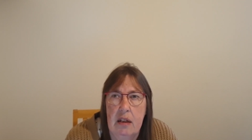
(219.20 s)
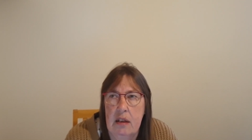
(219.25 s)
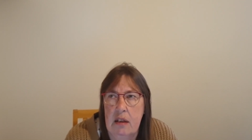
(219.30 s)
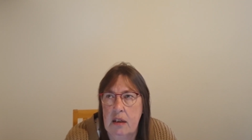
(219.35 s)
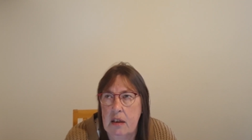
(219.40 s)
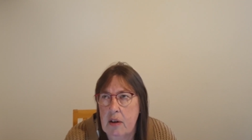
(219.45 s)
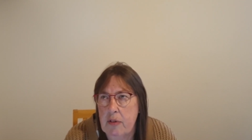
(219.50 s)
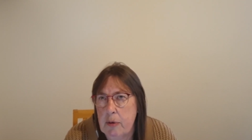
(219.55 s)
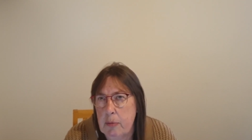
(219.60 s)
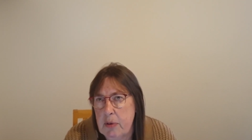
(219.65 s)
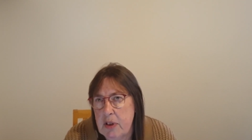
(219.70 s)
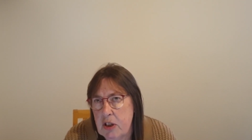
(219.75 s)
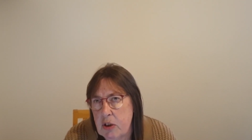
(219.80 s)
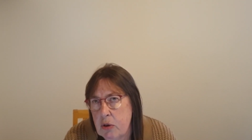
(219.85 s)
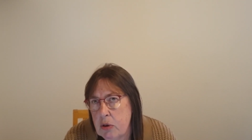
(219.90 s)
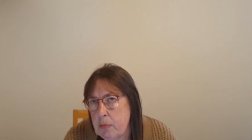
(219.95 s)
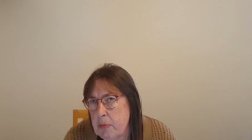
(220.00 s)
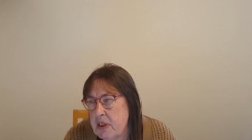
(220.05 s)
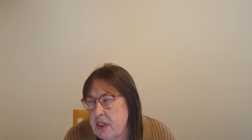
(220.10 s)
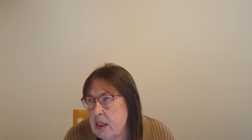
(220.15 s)
the government's
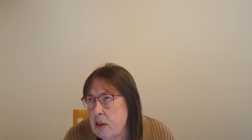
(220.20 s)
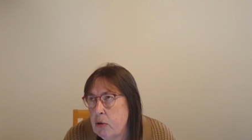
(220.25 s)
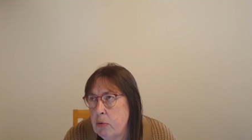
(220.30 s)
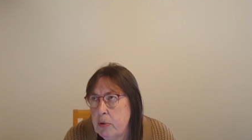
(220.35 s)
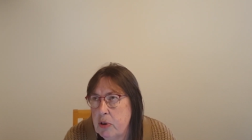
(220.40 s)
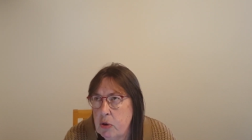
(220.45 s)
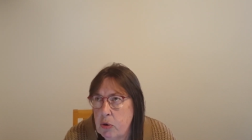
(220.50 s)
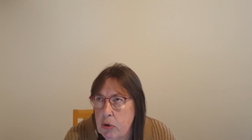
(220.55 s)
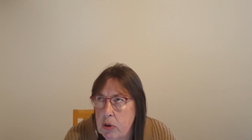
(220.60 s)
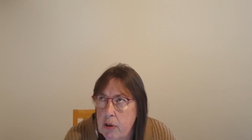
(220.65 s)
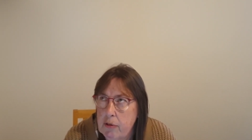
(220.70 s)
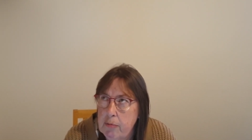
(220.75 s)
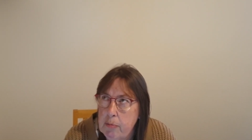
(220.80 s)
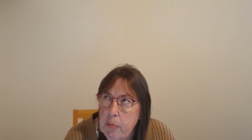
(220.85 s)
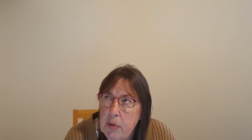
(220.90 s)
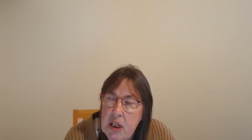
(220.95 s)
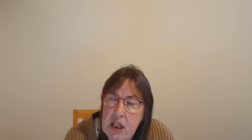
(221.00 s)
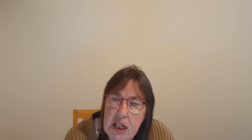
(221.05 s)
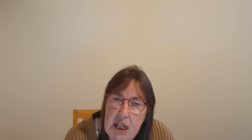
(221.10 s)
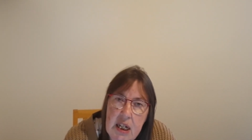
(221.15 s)
going to be saying, oh, we don't have
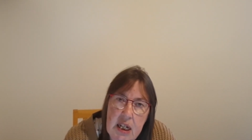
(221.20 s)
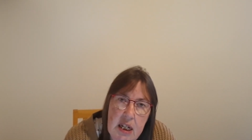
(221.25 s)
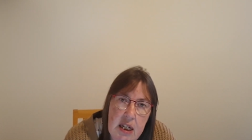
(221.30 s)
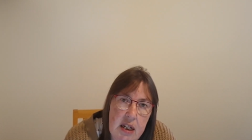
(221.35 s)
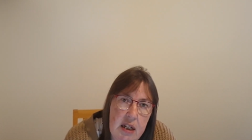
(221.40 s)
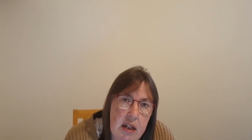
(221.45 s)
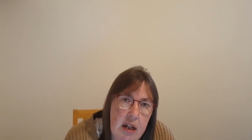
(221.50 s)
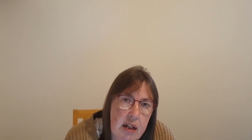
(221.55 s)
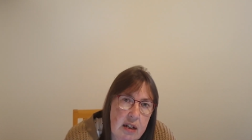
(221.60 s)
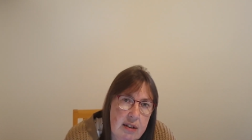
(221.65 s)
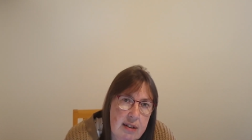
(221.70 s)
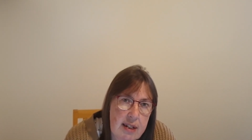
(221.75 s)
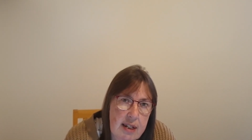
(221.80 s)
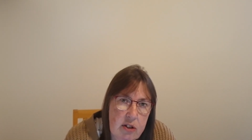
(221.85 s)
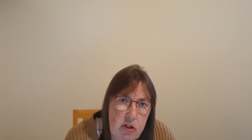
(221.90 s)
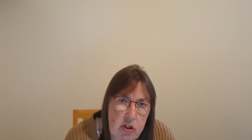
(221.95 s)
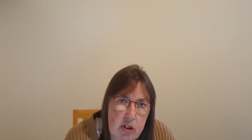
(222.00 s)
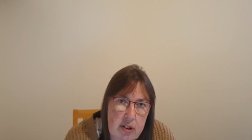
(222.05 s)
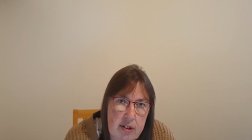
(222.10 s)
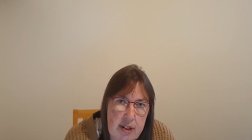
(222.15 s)
money,
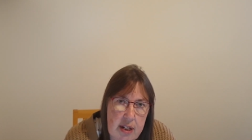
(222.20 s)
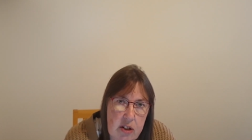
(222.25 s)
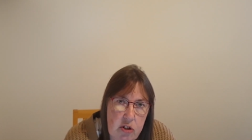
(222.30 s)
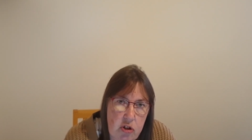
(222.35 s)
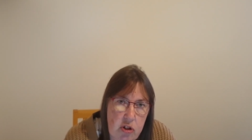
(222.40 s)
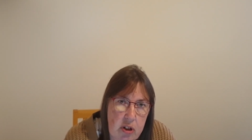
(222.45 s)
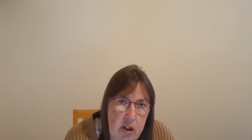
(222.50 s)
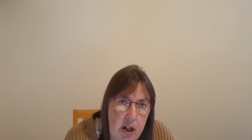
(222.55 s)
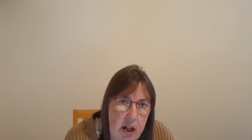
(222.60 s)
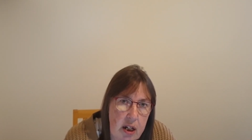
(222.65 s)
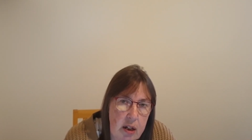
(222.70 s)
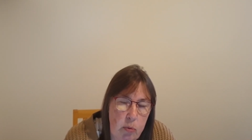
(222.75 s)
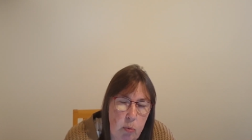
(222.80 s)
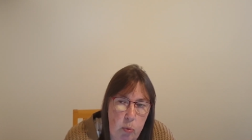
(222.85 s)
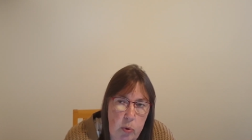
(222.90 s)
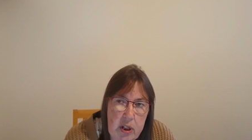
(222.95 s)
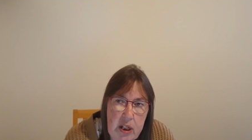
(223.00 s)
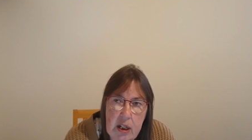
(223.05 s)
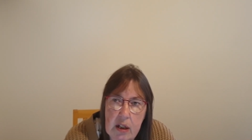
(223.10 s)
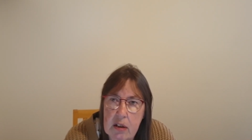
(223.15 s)
etc., etc.,
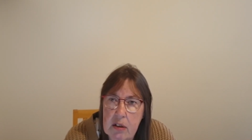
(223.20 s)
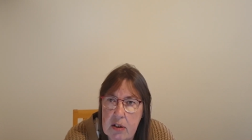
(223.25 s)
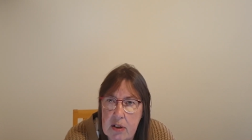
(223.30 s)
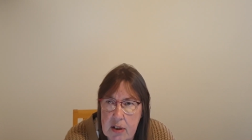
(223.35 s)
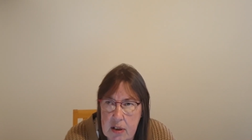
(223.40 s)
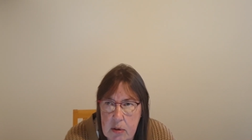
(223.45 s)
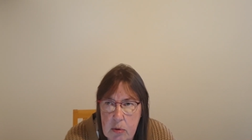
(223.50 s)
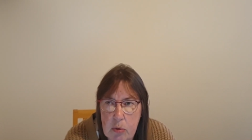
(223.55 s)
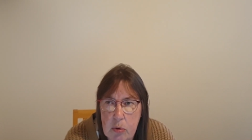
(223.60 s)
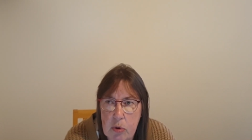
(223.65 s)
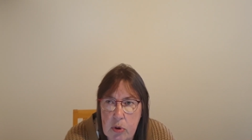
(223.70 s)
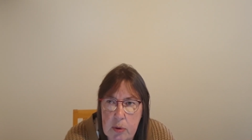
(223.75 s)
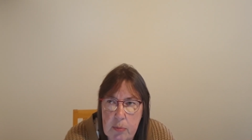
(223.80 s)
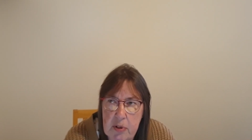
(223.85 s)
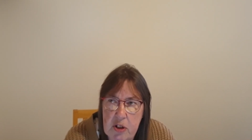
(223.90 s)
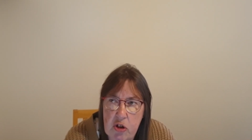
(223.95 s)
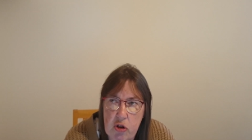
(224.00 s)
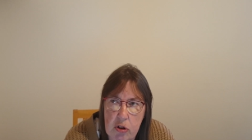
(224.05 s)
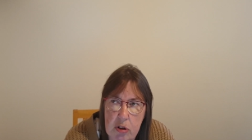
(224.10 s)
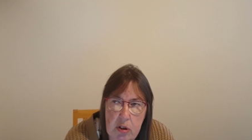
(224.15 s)
and we are still going to
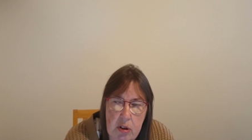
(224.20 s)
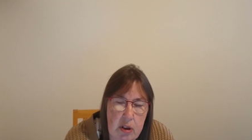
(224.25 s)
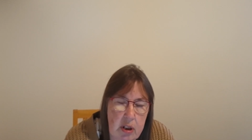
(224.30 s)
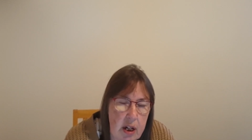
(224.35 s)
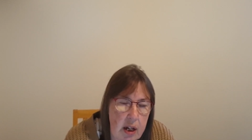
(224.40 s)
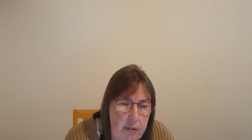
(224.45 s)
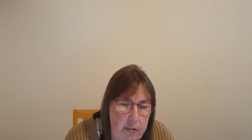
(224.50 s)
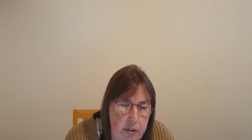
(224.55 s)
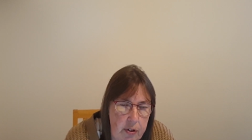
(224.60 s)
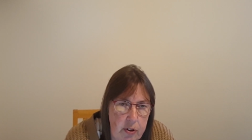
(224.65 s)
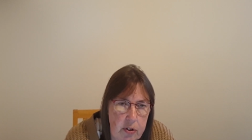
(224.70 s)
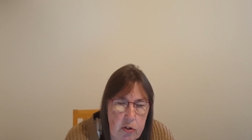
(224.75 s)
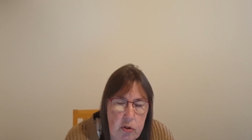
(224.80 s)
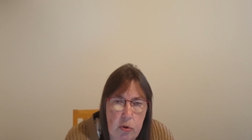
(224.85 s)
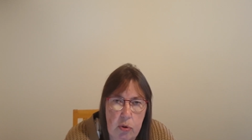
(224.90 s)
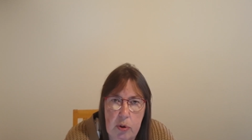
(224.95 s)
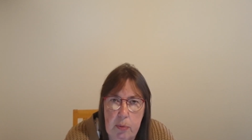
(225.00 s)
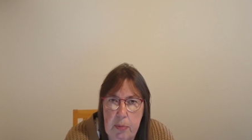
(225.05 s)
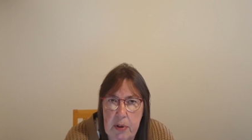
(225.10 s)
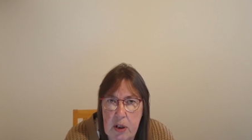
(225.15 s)
be struggling. Everything's
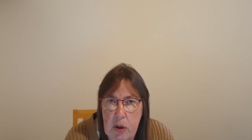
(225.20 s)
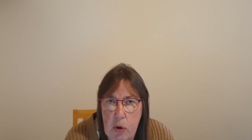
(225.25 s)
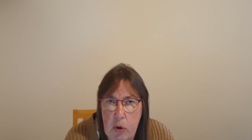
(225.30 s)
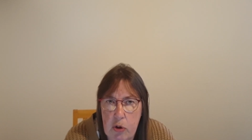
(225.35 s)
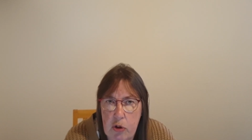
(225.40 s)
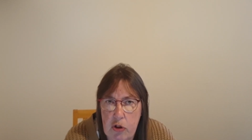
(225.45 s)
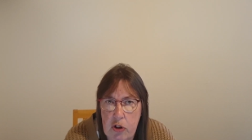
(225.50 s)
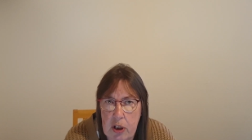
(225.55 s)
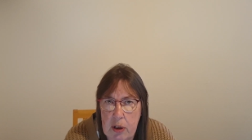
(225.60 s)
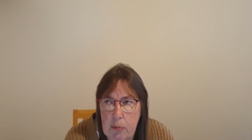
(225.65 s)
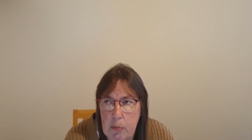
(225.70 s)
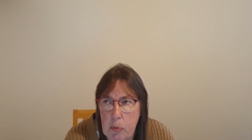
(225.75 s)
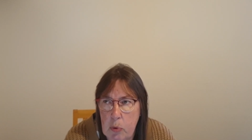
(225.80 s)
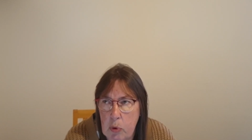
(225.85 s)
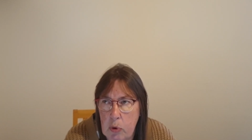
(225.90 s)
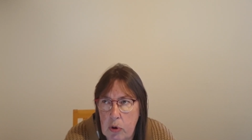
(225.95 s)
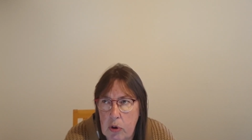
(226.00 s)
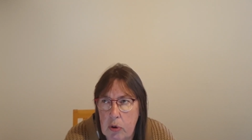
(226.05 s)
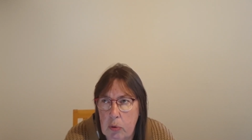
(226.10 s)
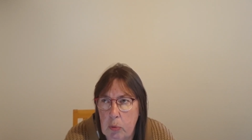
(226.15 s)
going to be costing
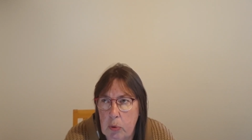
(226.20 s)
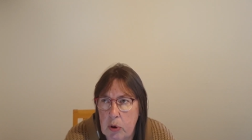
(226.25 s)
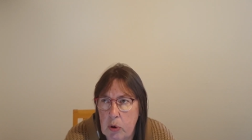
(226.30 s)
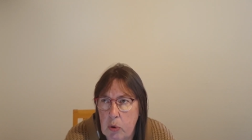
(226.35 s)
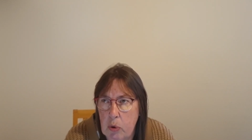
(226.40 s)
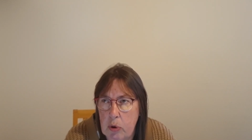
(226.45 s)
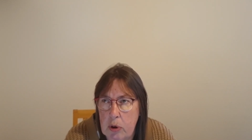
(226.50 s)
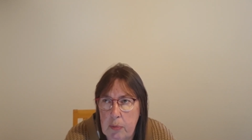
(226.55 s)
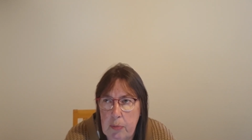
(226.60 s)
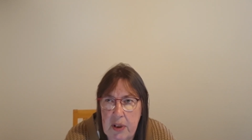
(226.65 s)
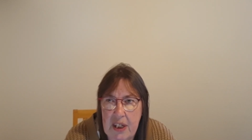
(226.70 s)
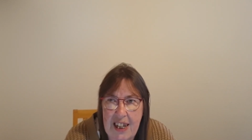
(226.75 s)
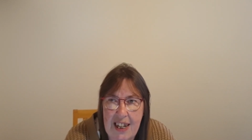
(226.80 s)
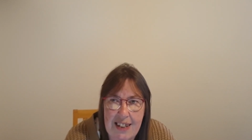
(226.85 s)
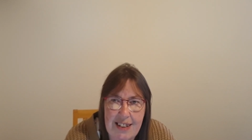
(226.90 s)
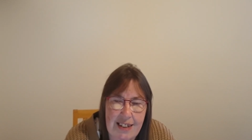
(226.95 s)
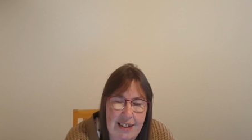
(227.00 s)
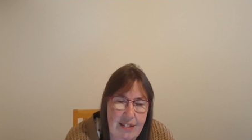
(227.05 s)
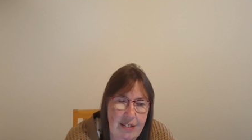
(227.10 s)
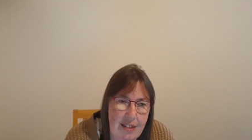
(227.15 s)
more. We're going to be
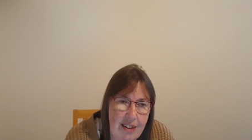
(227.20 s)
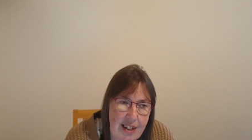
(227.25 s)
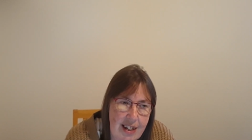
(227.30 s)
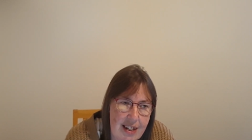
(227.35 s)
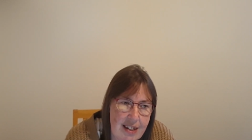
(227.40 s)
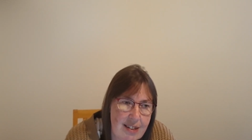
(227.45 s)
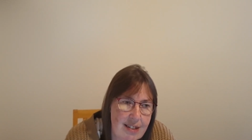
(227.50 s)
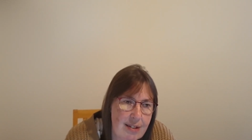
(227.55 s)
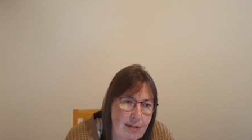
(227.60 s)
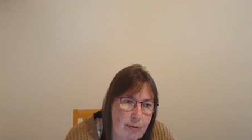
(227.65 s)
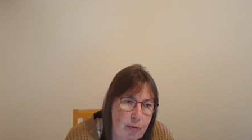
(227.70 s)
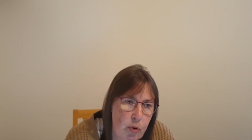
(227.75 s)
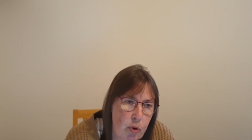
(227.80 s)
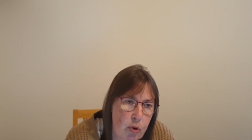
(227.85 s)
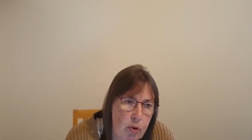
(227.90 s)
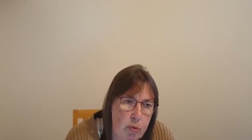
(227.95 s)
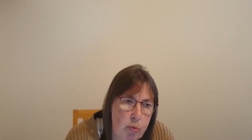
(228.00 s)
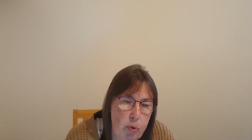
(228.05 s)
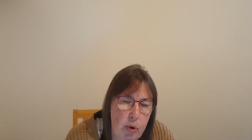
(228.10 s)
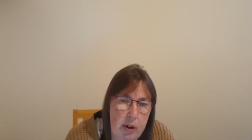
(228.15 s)
getting less
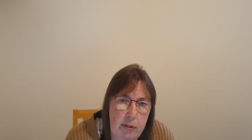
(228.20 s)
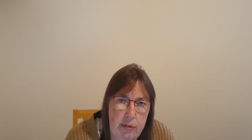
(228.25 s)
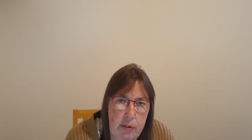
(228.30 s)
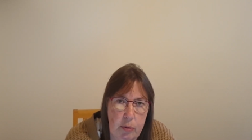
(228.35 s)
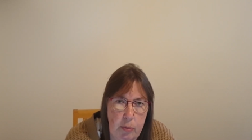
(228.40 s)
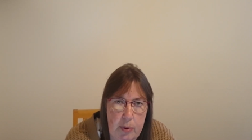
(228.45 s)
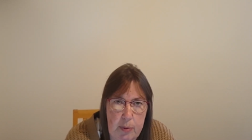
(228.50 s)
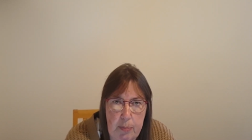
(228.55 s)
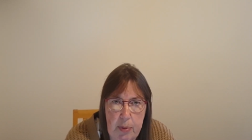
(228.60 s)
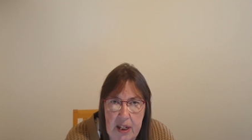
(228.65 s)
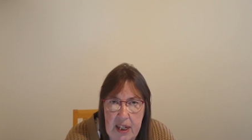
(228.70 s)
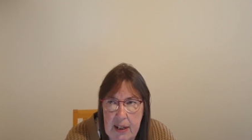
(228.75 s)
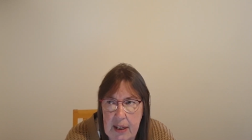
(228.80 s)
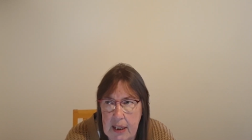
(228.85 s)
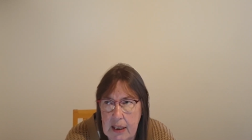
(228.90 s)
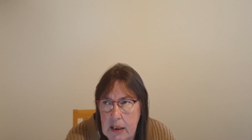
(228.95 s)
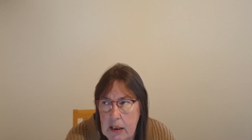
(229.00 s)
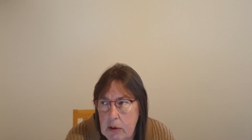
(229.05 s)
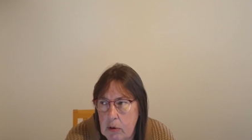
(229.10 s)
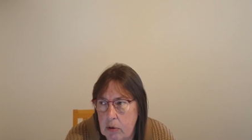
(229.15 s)
for whatever we pay,
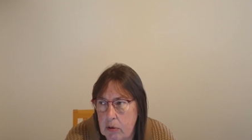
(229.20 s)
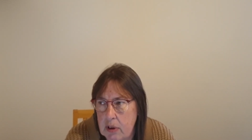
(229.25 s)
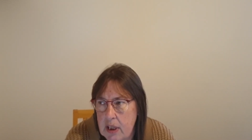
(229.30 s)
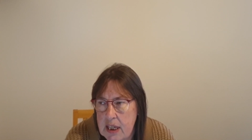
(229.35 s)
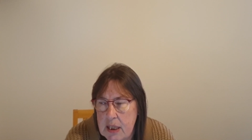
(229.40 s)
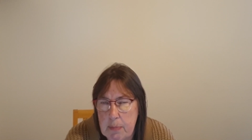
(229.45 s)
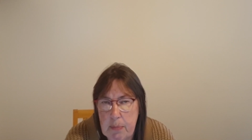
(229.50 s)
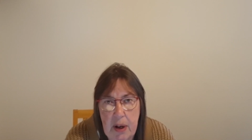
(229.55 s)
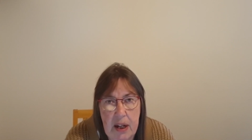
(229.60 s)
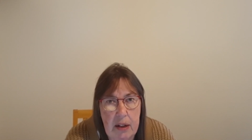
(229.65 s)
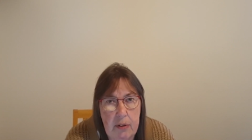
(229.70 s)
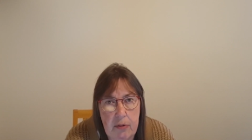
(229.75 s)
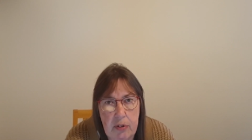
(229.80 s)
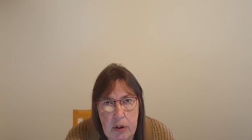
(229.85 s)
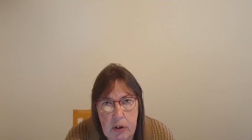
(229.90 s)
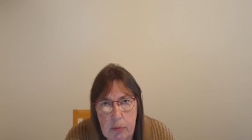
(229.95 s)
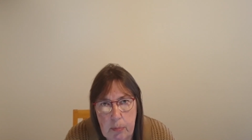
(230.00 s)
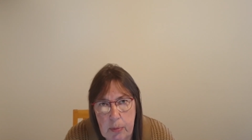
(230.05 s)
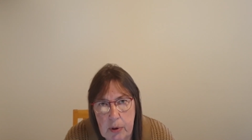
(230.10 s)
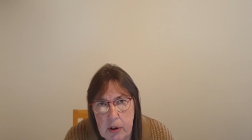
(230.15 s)
you know, less bang
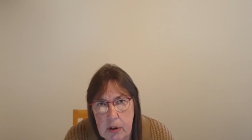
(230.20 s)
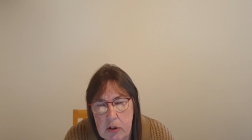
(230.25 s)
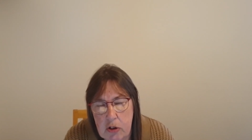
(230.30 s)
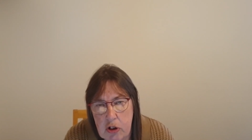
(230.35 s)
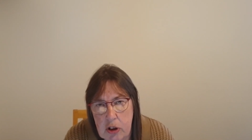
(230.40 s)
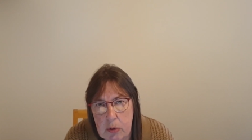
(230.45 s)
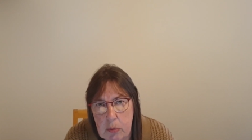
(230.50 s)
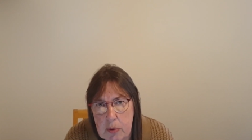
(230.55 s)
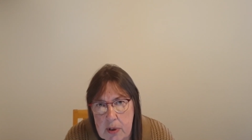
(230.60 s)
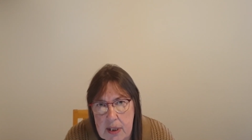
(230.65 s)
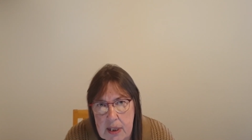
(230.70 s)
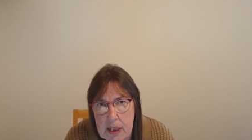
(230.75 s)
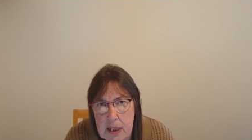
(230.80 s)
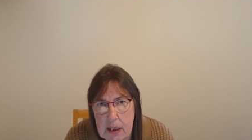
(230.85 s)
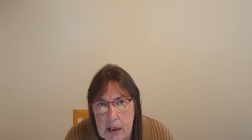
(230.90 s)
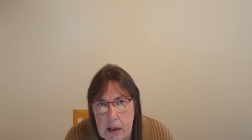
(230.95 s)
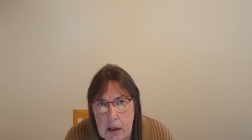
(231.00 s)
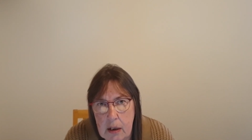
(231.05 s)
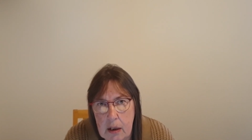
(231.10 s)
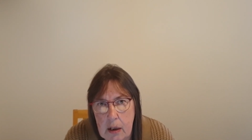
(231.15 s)
for our buck, shall we
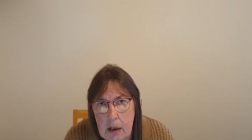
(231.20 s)
say.